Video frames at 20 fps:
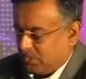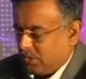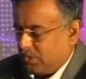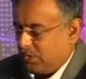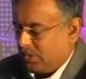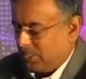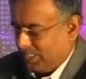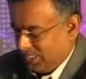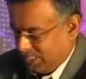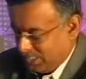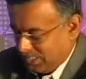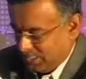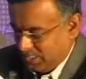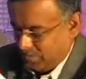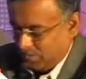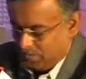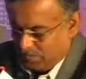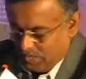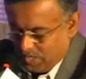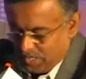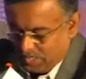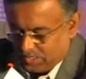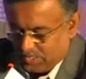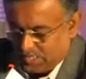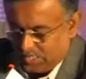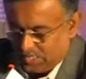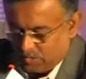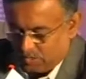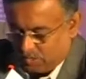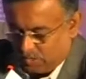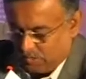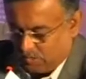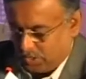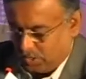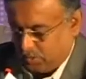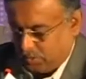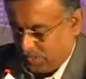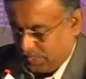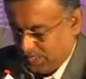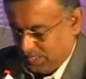so the um, that has
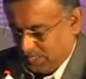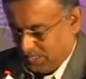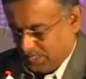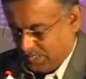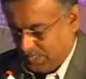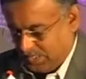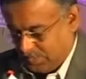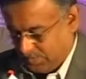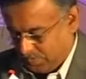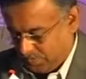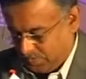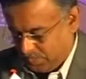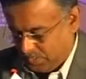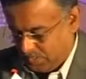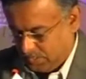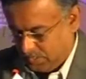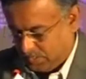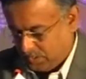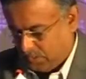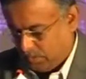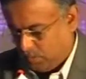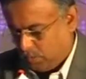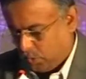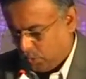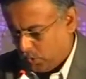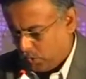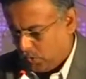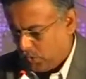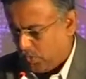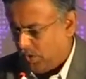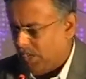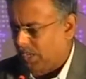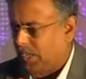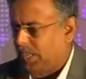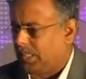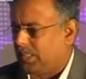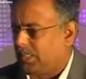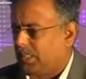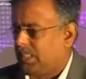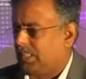always been um, uh, the motto, and
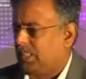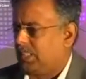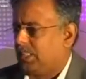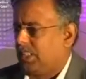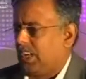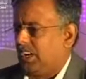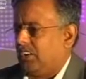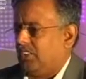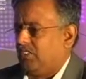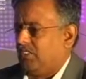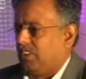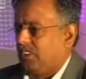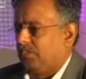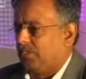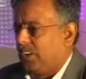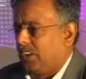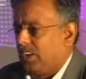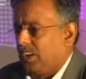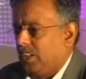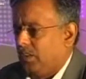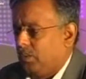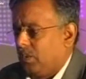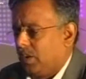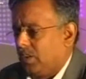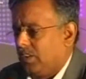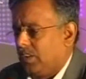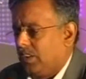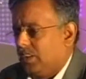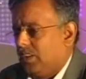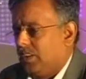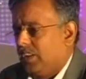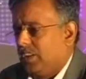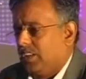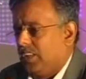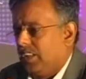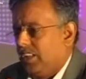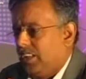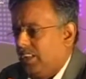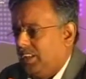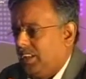I think that is definitely one of the
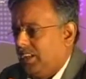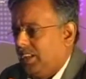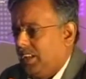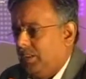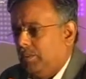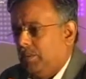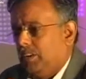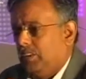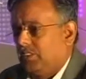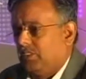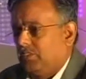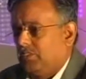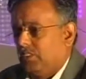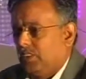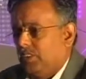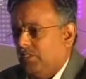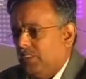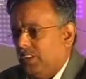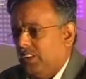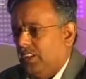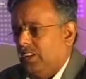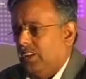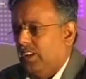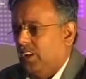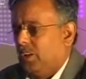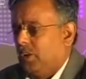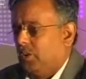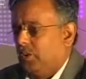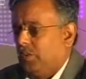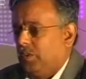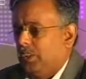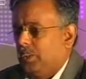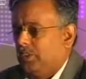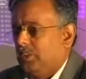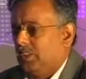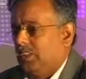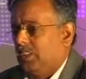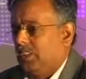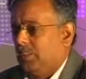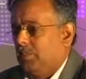key elements for a winner to make
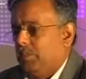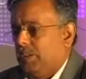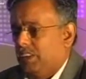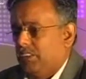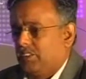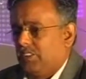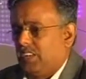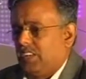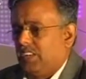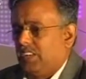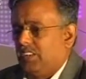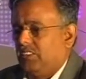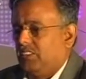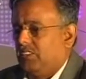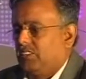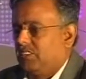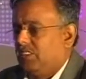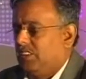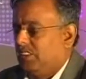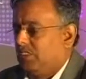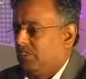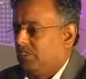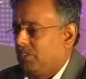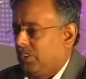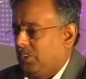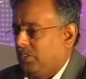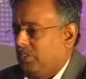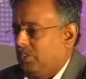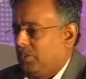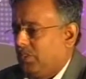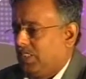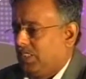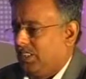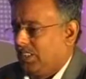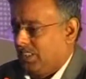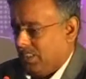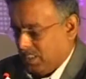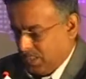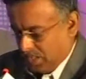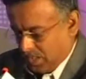sure that he makes the right decision and sticks to it.
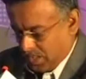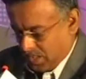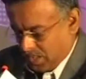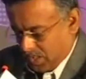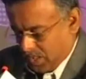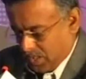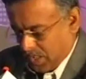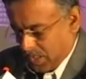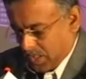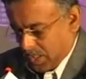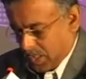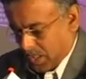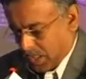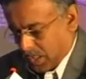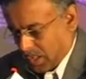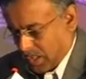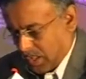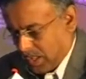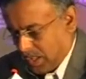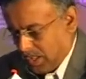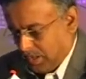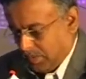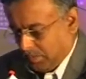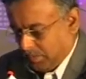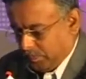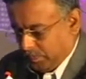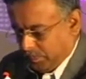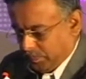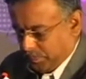Uh,